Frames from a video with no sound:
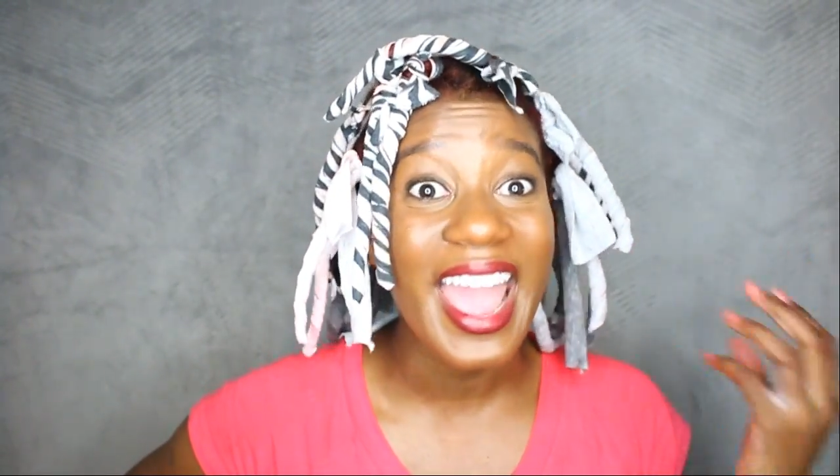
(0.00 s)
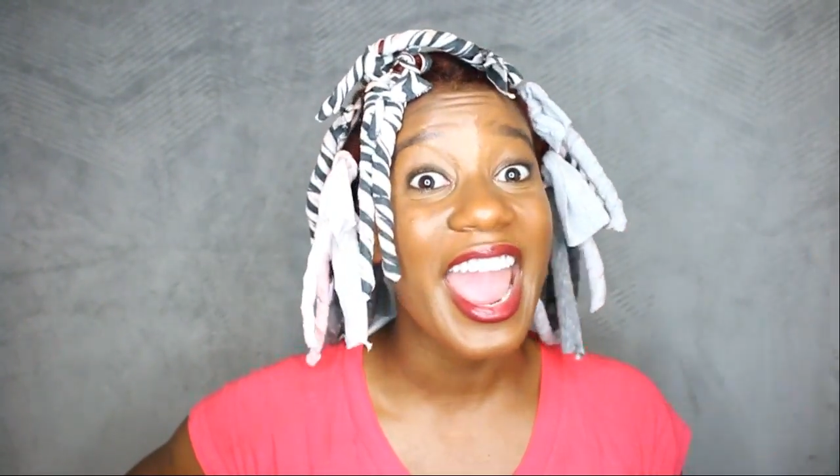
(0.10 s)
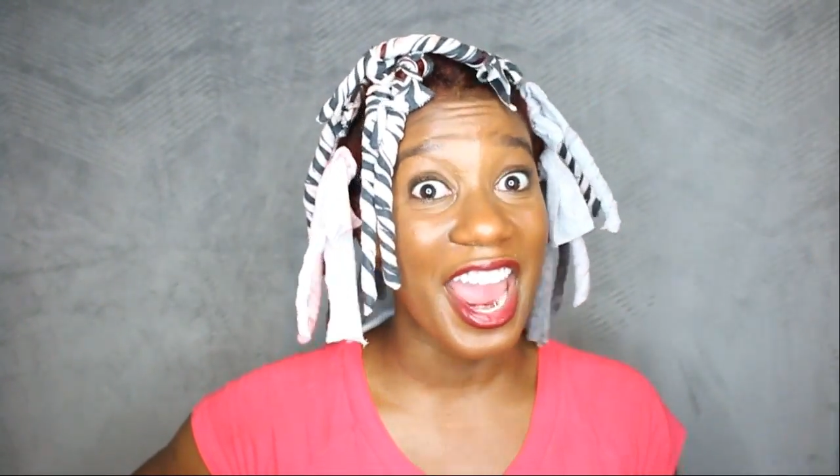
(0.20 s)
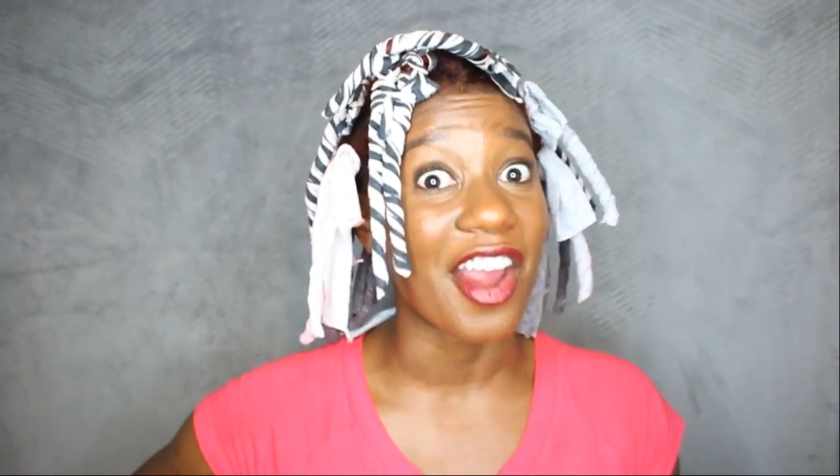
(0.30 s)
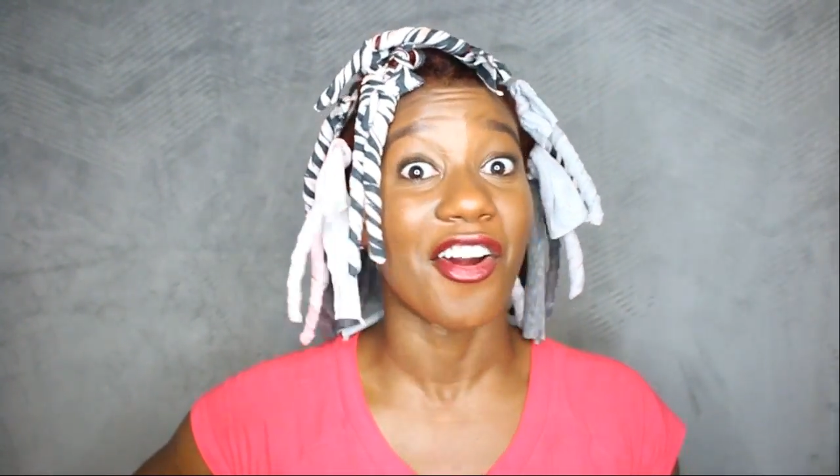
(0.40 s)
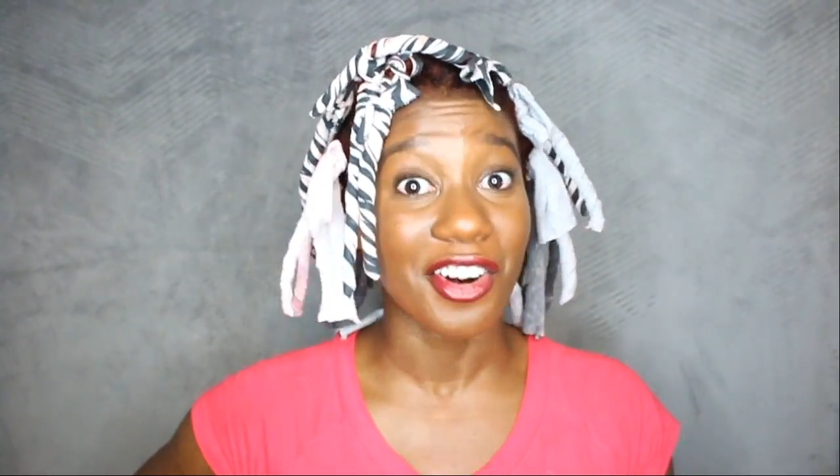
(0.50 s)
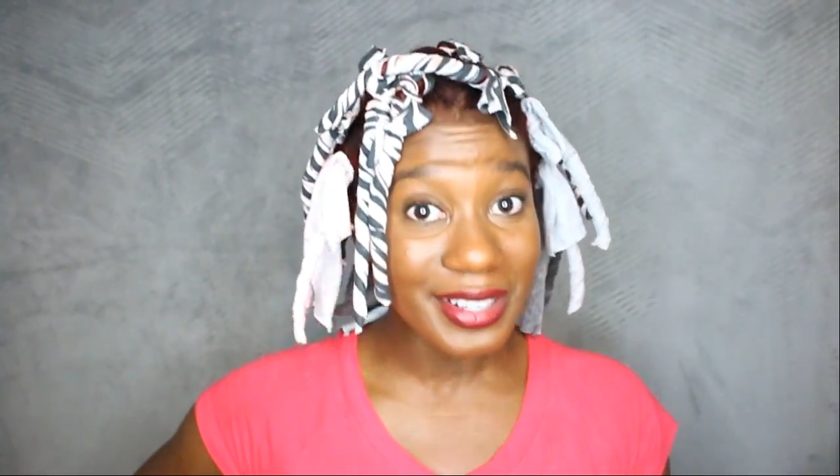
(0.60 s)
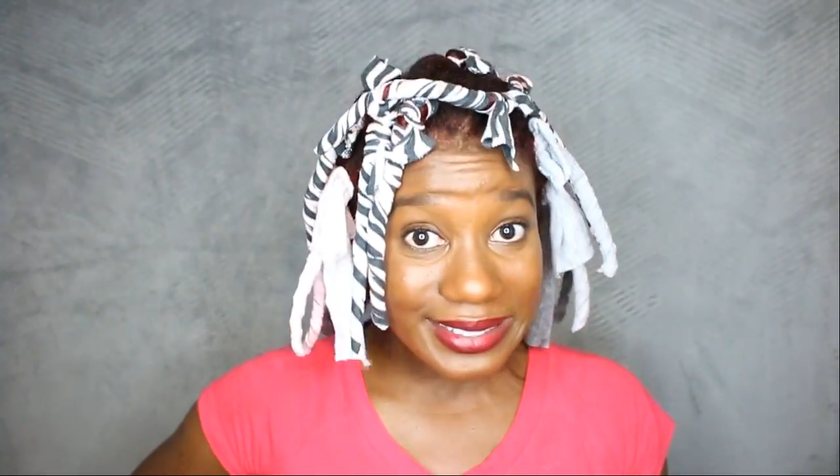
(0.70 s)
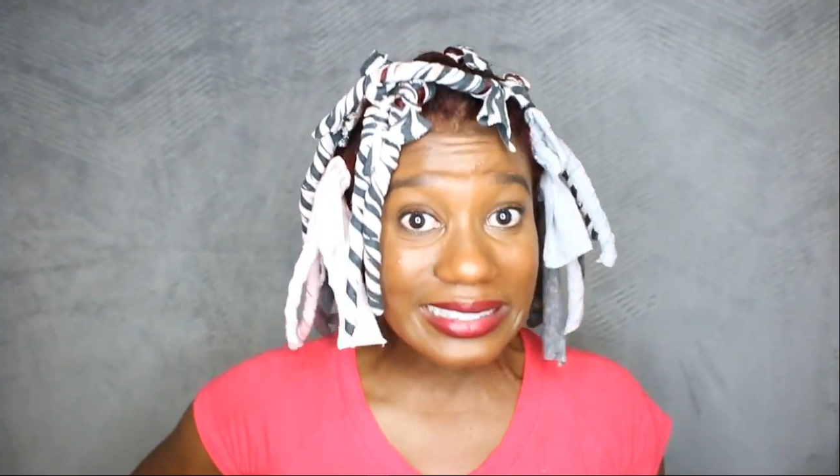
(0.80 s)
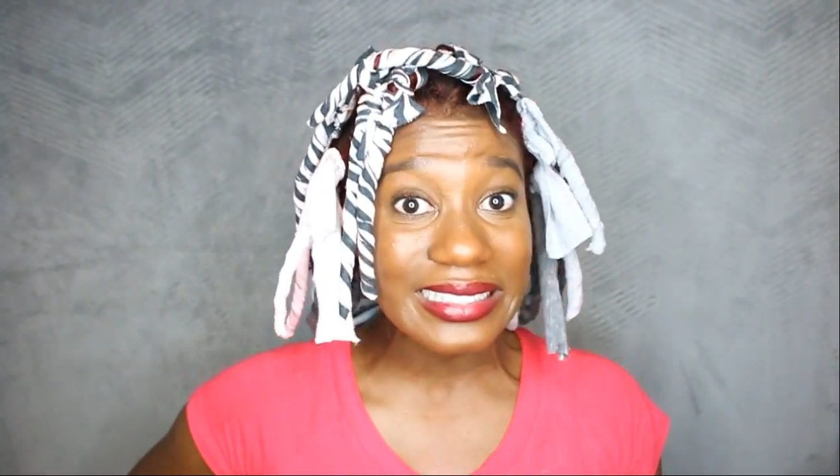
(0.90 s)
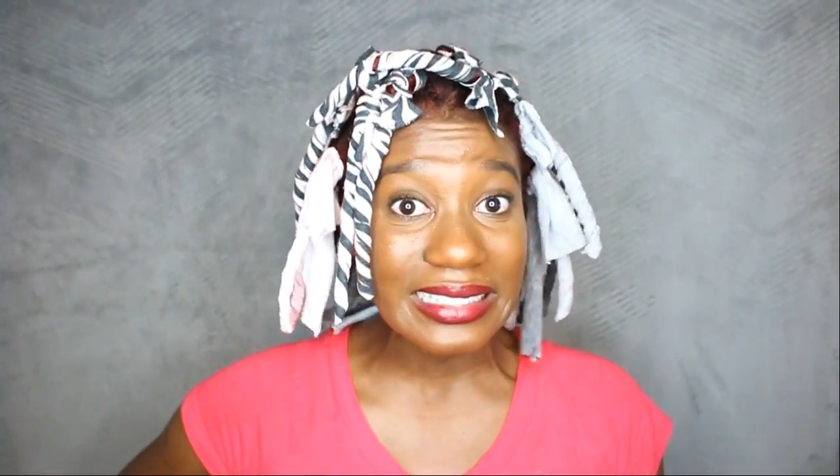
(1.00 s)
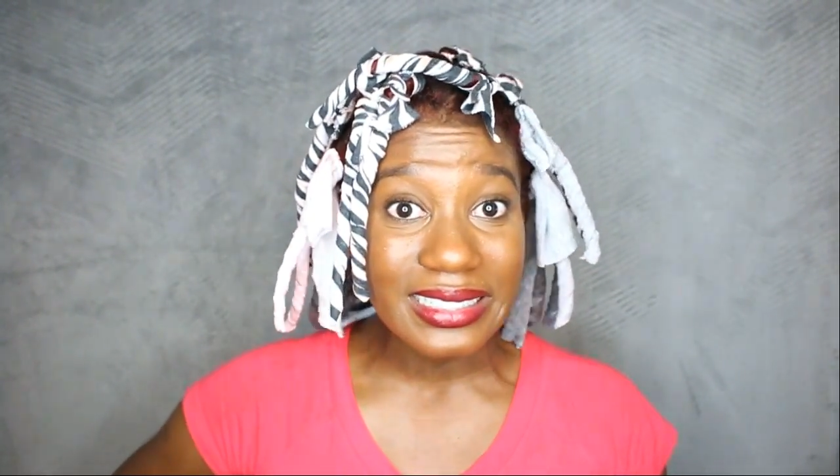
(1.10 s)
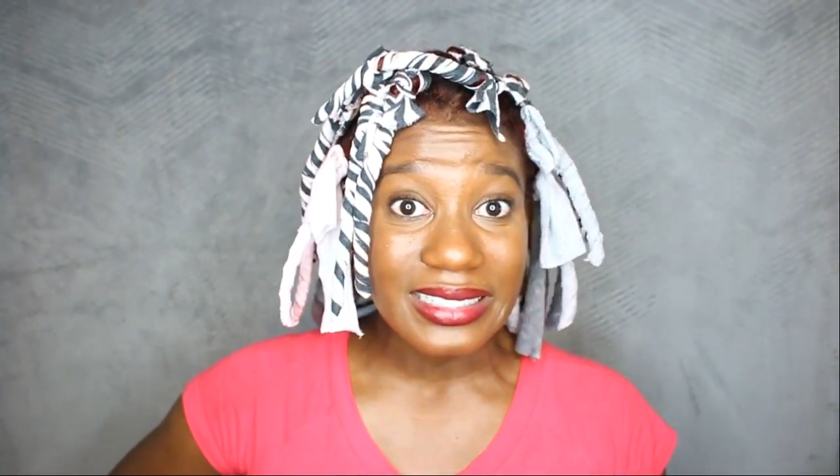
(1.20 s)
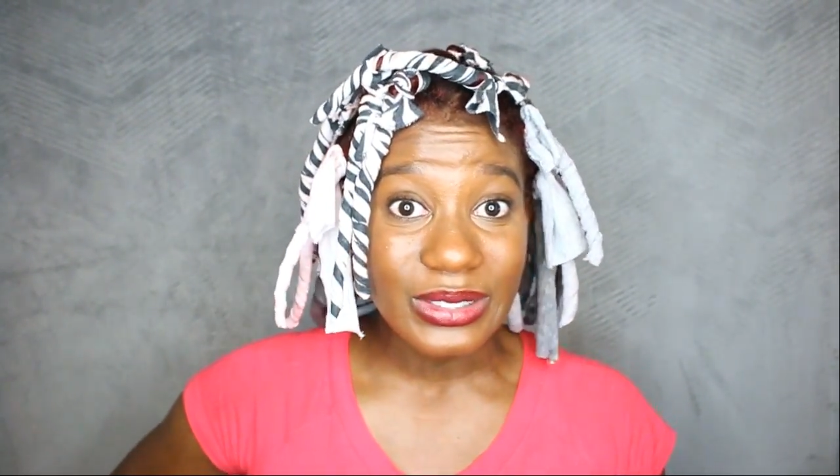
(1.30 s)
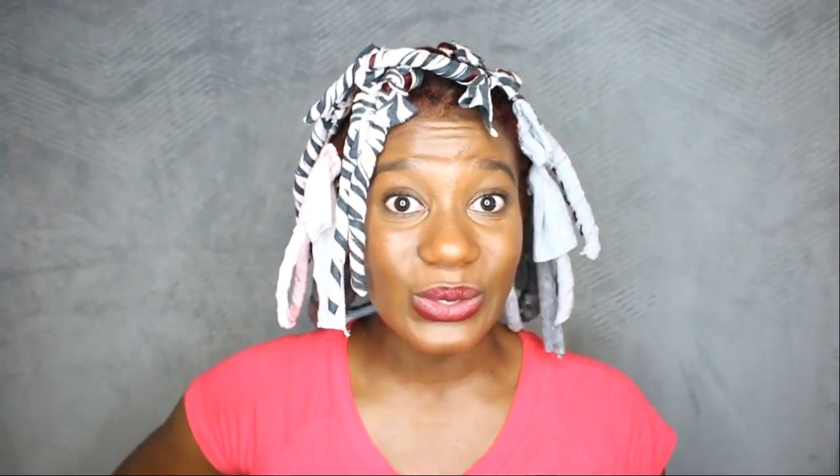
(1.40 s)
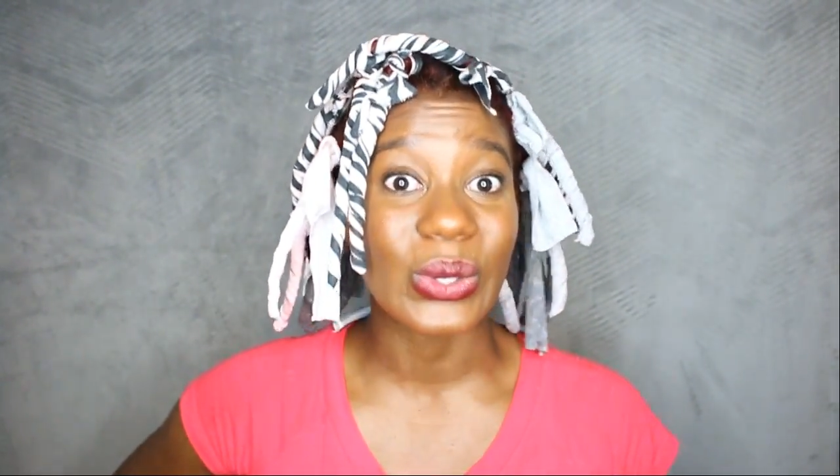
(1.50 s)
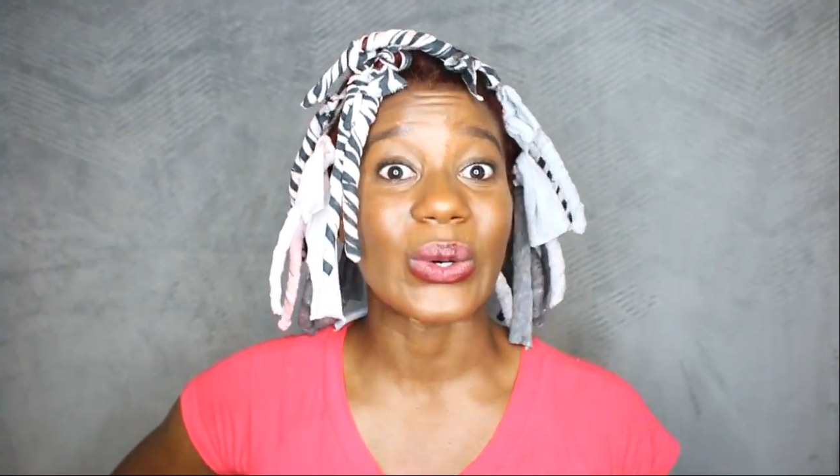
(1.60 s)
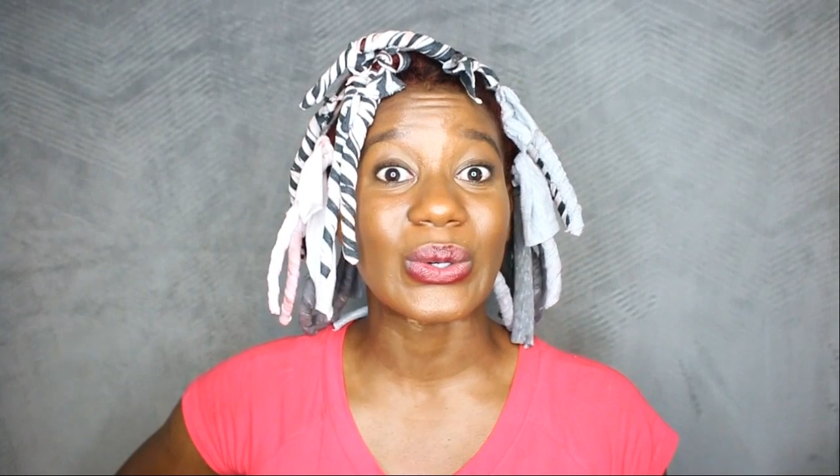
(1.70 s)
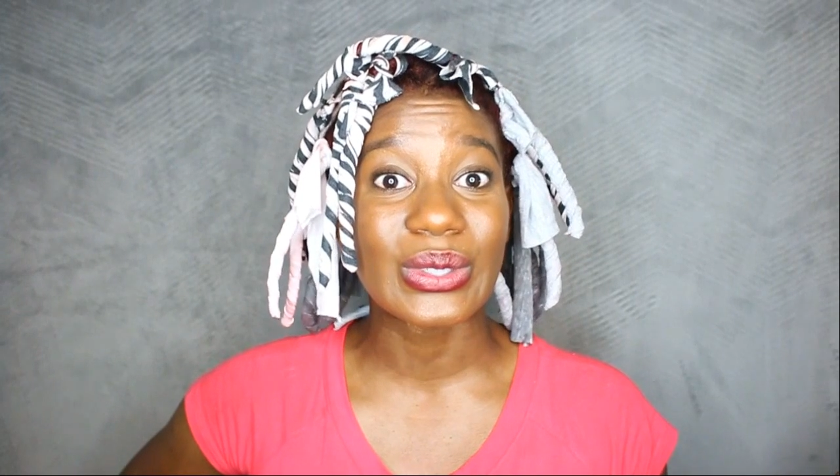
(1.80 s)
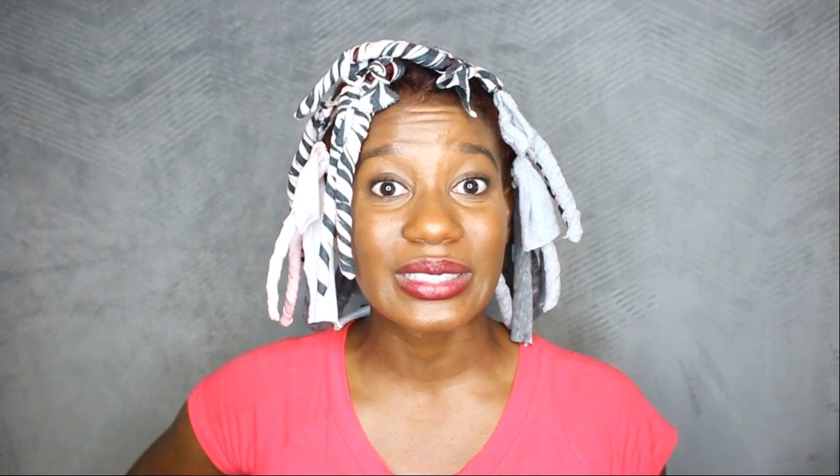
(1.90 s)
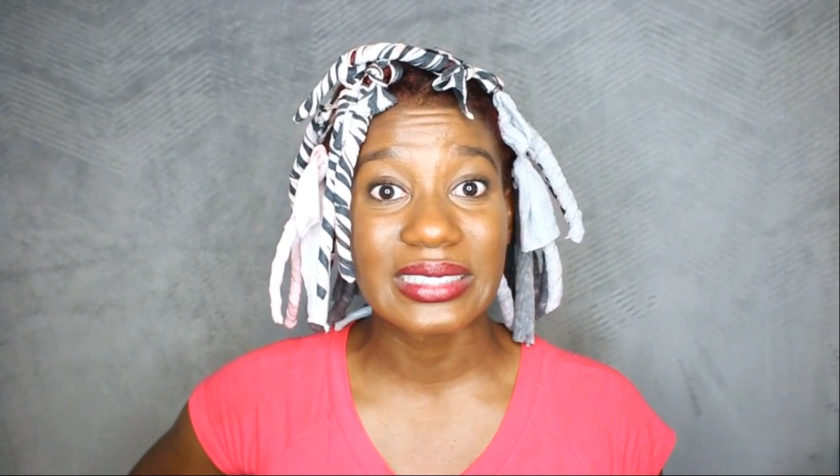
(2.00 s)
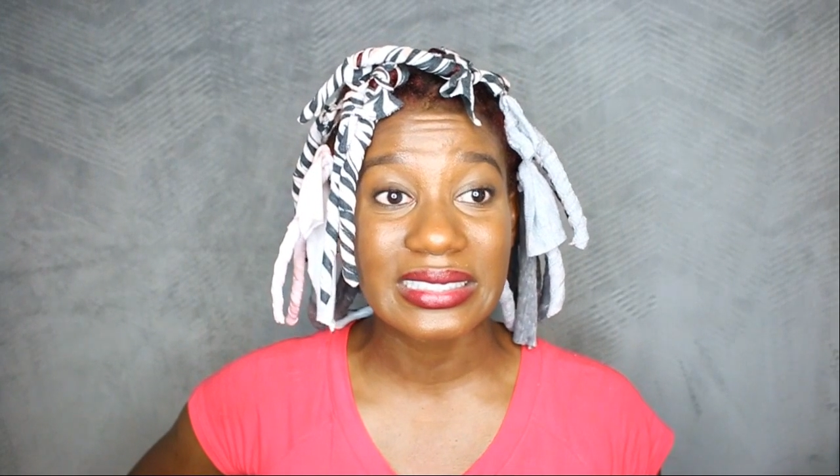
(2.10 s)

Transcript: hair. So